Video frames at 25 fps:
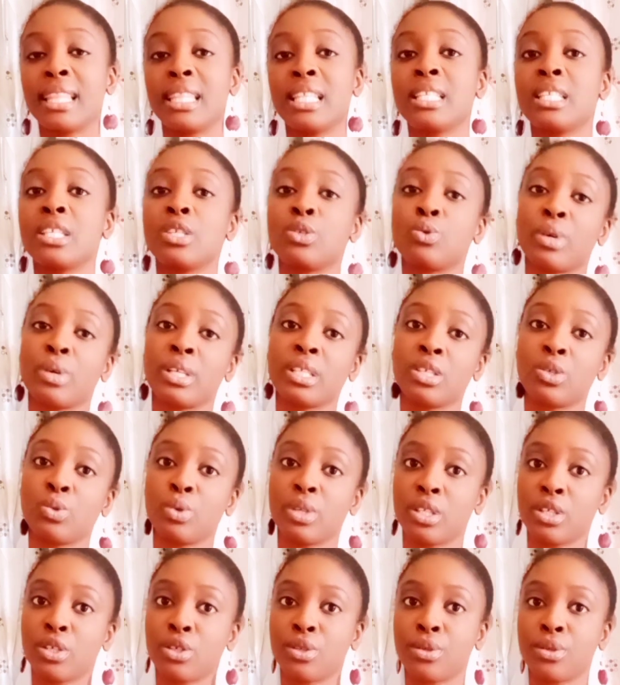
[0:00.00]
and this is
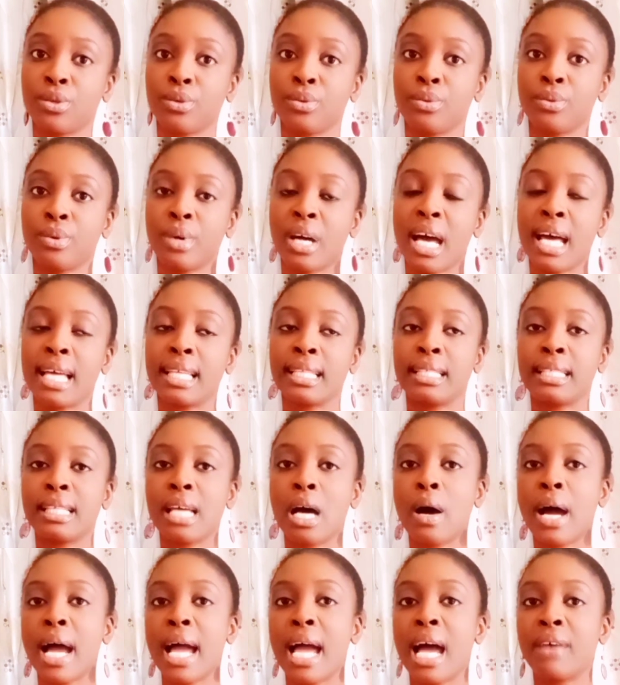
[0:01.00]
2022, and
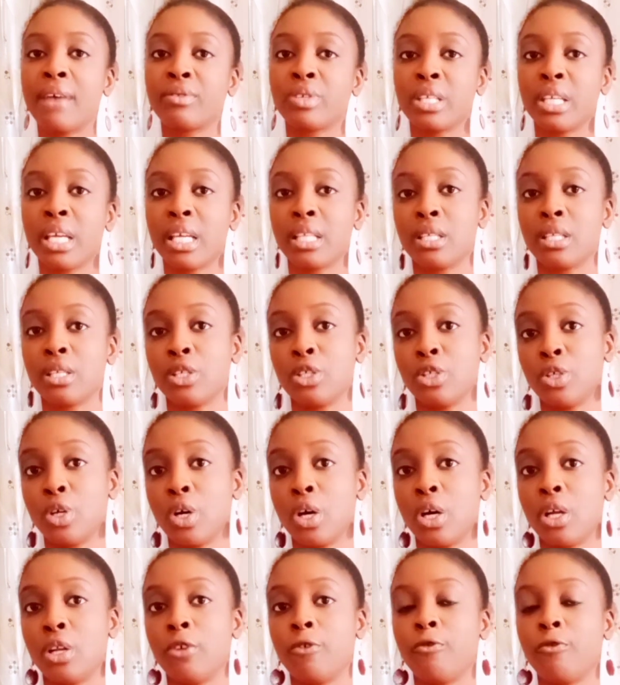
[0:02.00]
now I have to get it
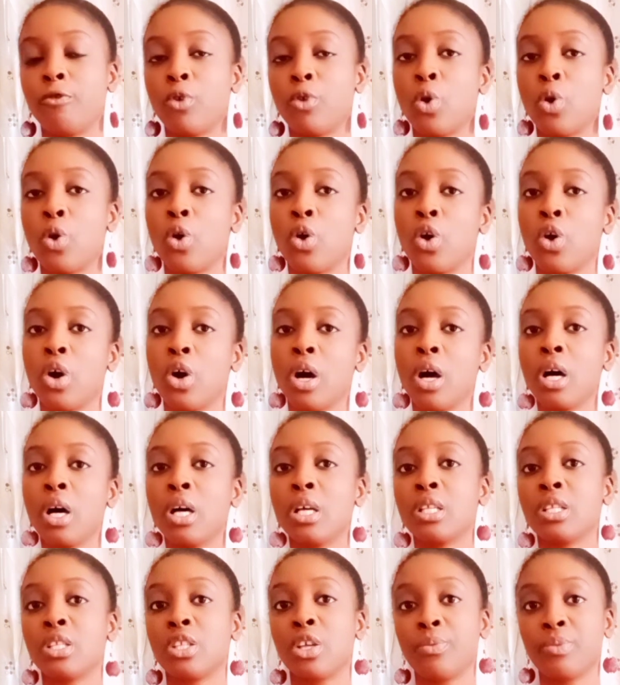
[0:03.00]
done for
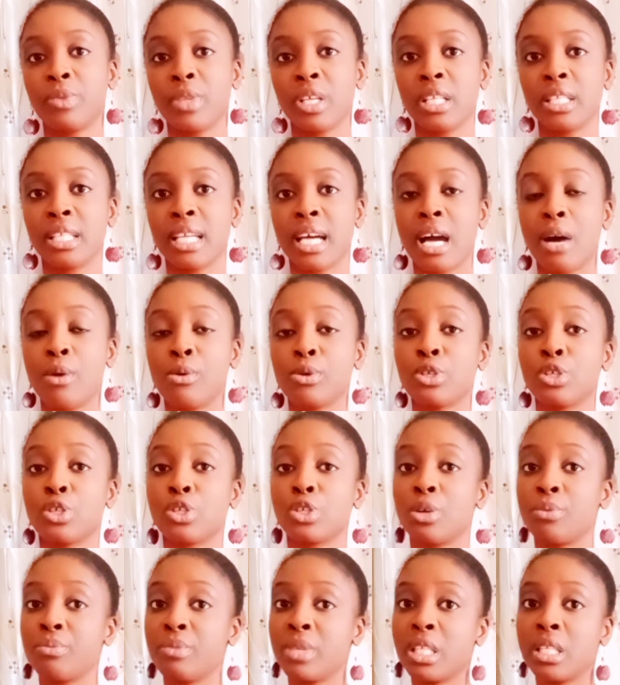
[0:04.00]
something that I want to
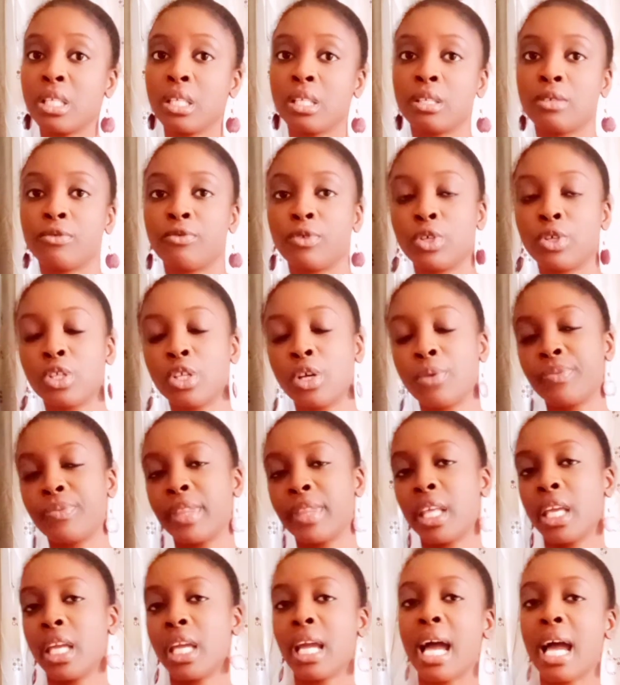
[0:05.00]
submit it for
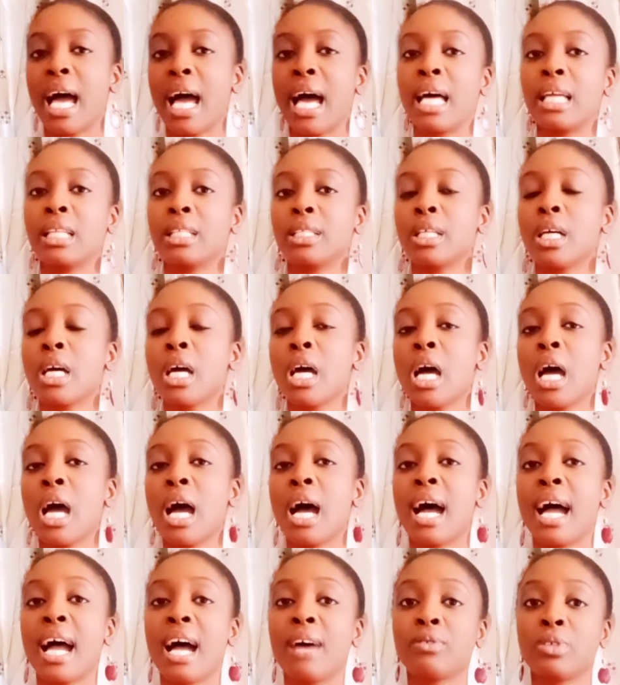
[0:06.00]
something, and
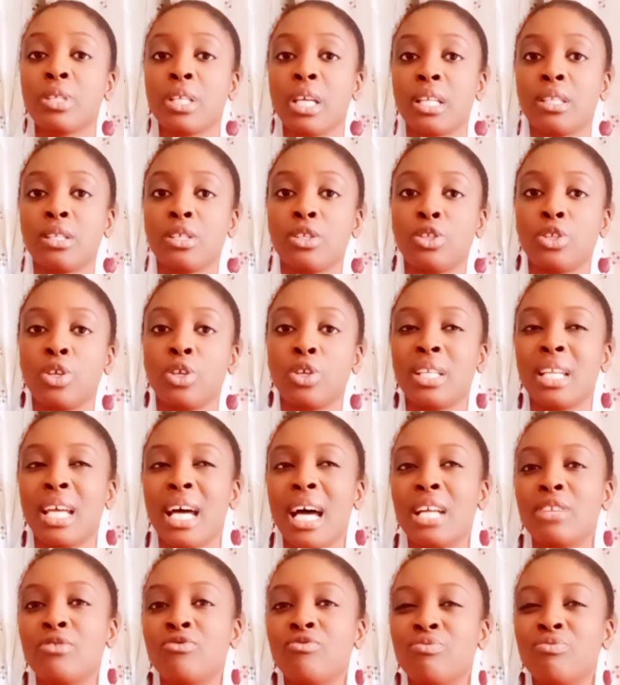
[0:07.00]
I have to get it done.
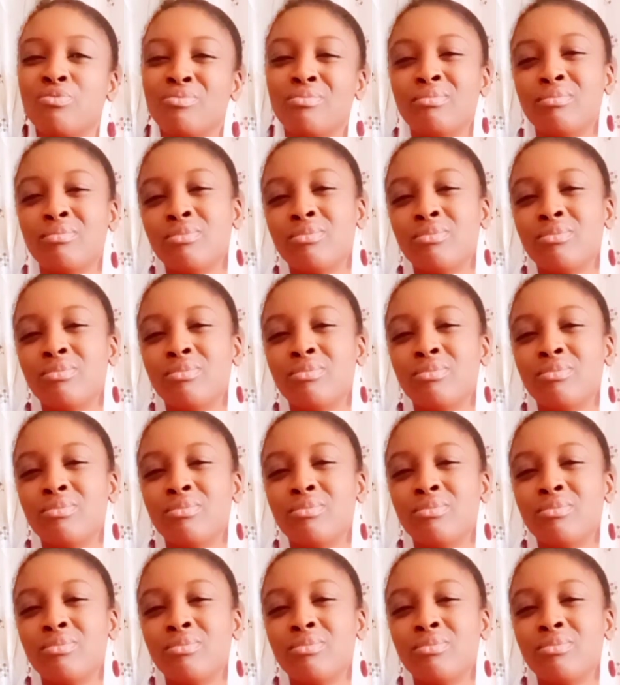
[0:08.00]
And